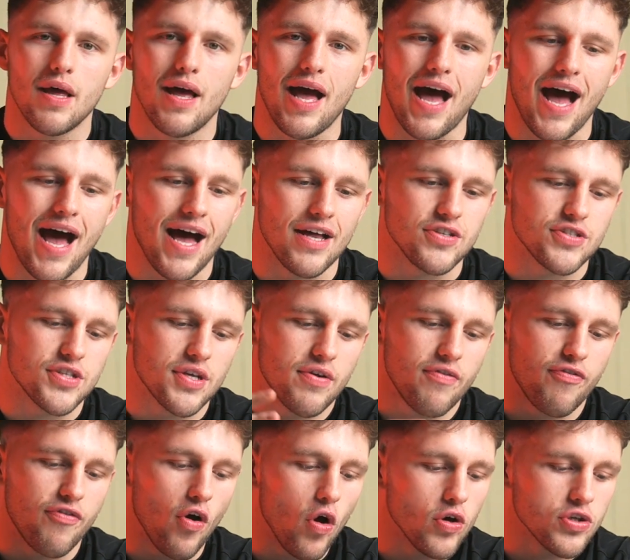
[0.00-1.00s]
And
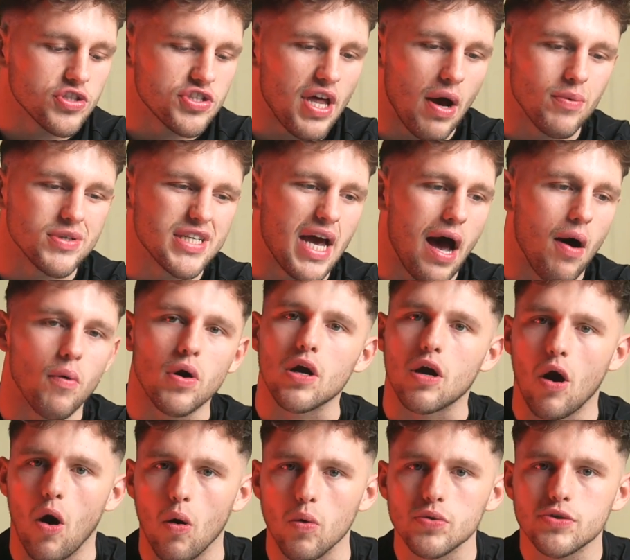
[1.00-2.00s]
for us, that was our
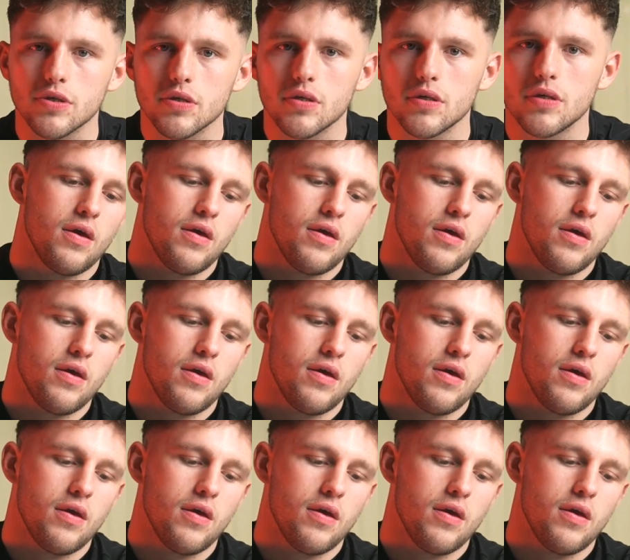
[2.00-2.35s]
gold.